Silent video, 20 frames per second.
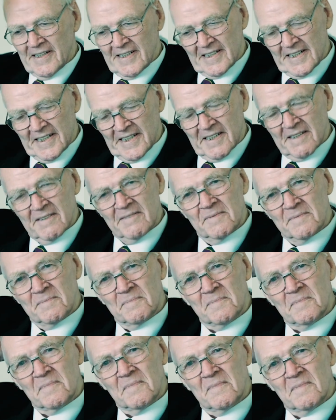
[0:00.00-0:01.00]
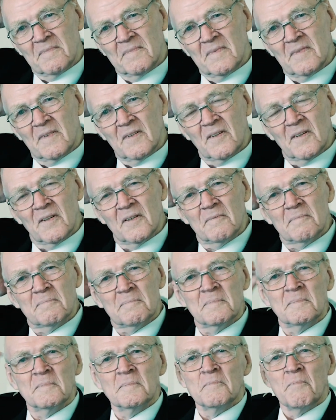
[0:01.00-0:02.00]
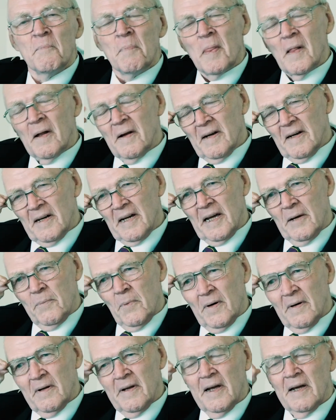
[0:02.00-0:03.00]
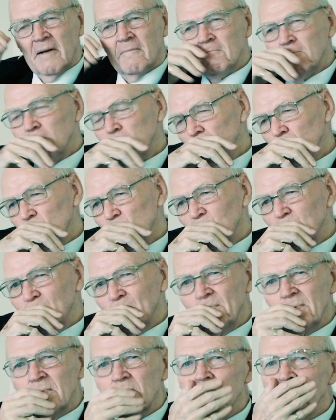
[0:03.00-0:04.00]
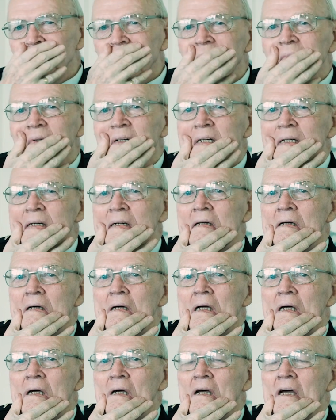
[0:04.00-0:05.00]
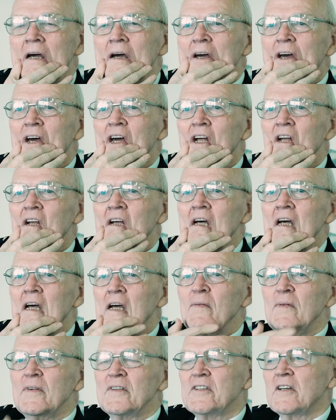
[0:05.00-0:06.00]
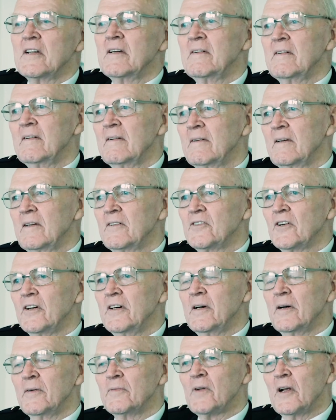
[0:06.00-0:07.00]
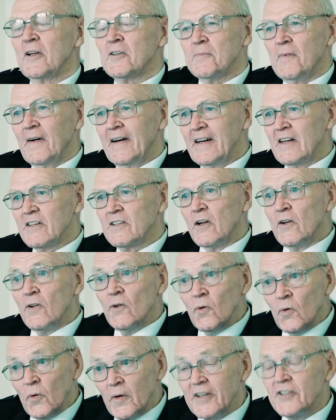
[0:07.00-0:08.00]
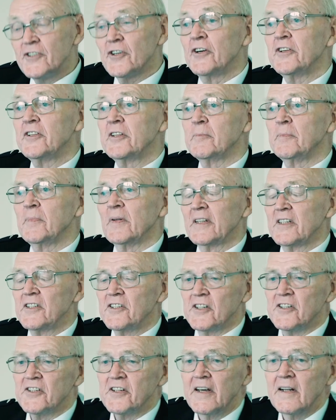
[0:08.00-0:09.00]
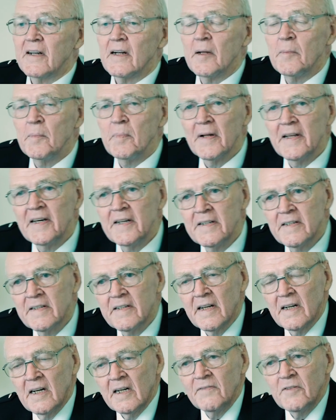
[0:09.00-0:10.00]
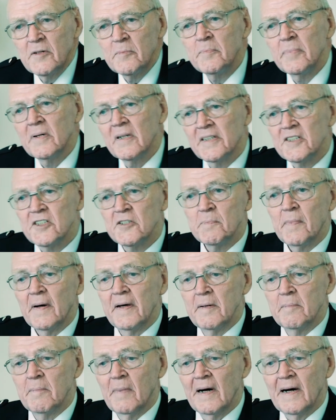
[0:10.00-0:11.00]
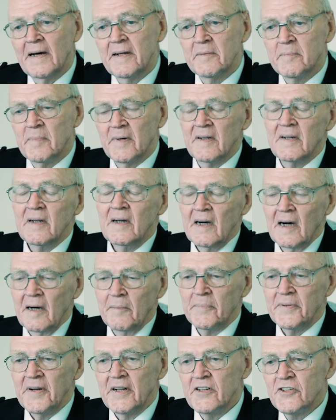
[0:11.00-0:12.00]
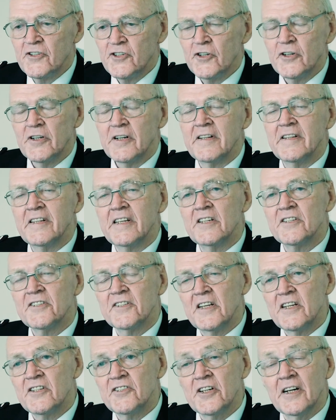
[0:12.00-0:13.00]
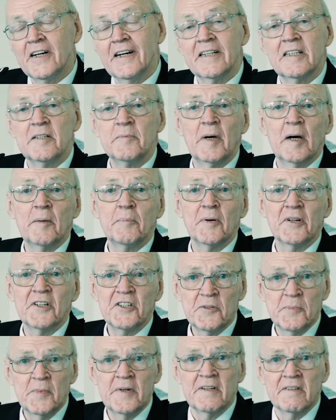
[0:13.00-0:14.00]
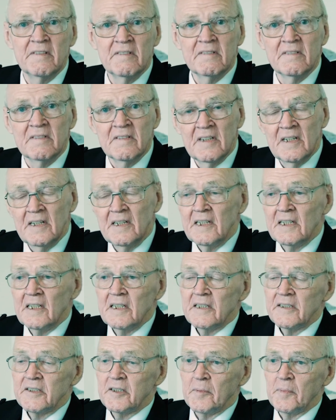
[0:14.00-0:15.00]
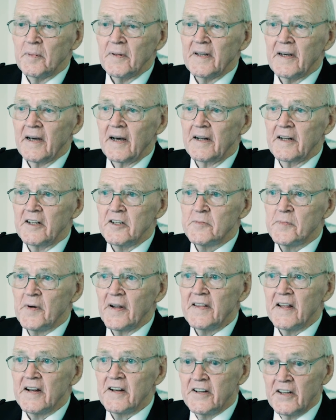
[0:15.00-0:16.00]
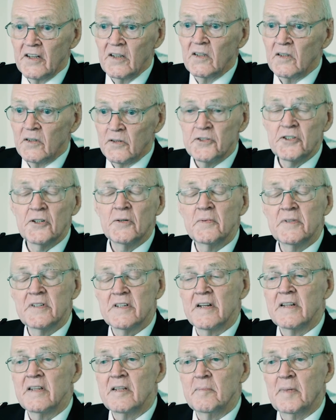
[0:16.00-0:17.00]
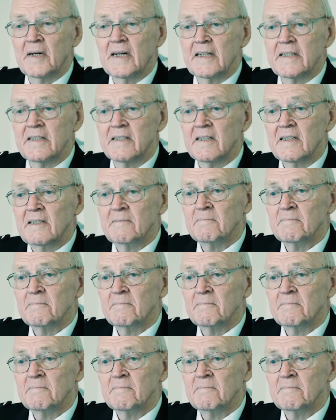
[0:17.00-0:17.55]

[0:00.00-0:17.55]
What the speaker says: Then when he came out of the army, what happened then to John McLellan? He joined, as far as I know, he joined the police. He certainly played in the Govan Police Pipe Band, but I'm pretty sure in these days you had to be a policeman to play it. And his brother Neil also was in the band.